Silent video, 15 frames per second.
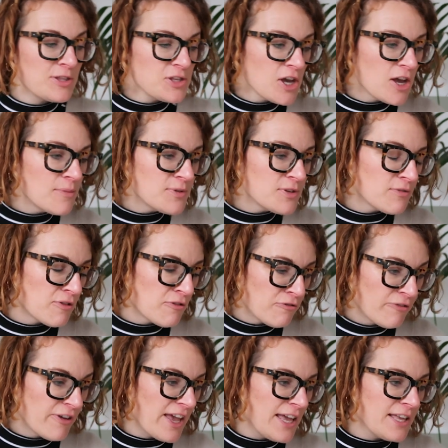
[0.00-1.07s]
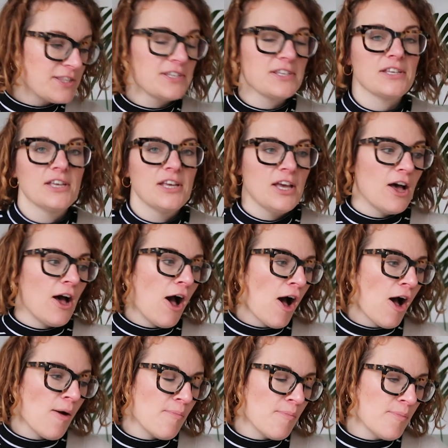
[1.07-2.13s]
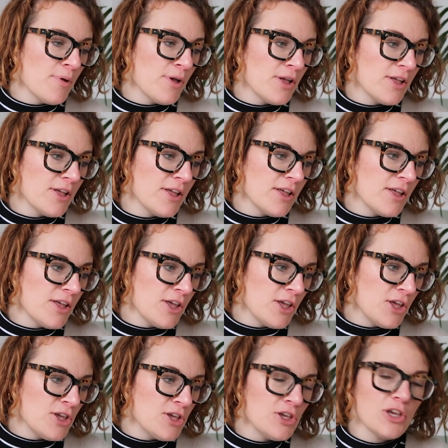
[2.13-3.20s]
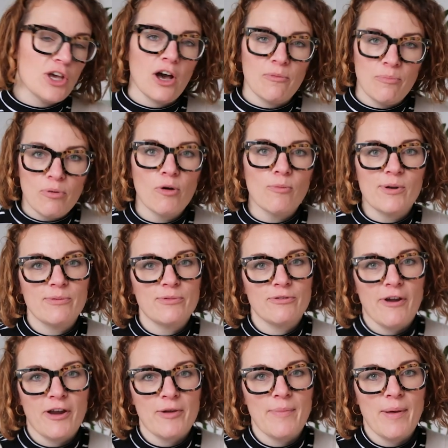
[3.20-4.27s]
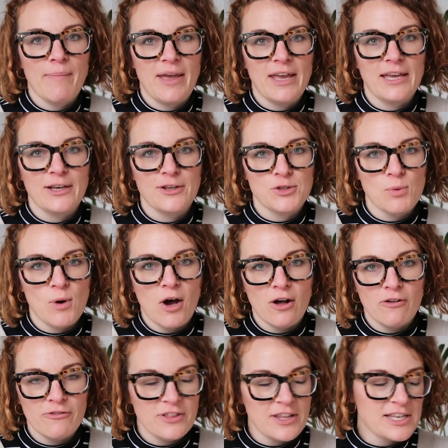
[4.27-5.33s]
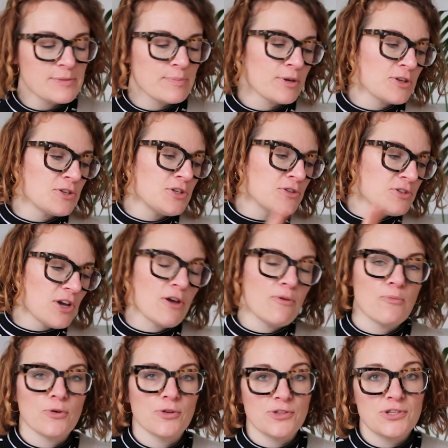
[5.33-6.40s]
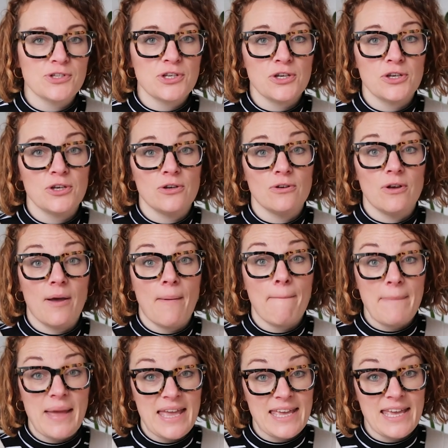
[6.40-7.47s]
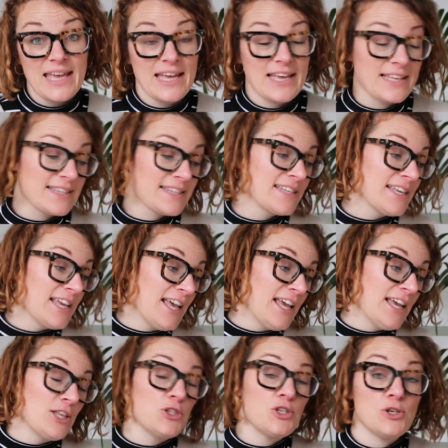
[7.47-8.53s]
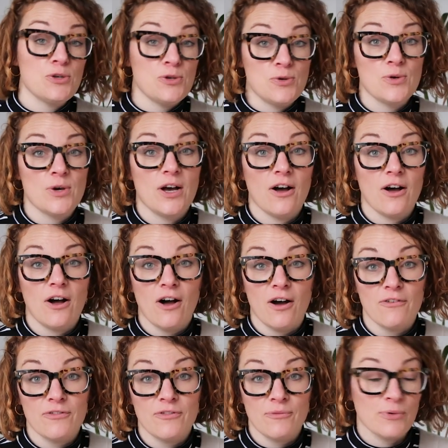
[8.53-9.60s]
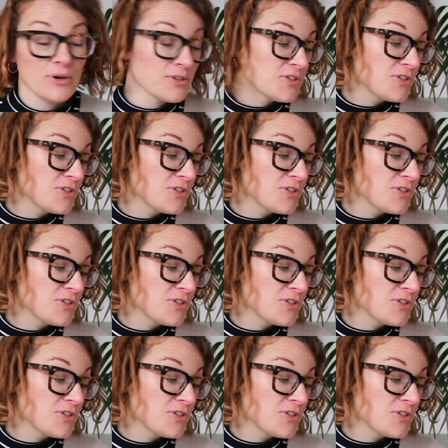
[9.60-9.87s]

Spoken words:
in terms of the fit, I probably would recommend making a toile for this, because you don't want to make it do half, well,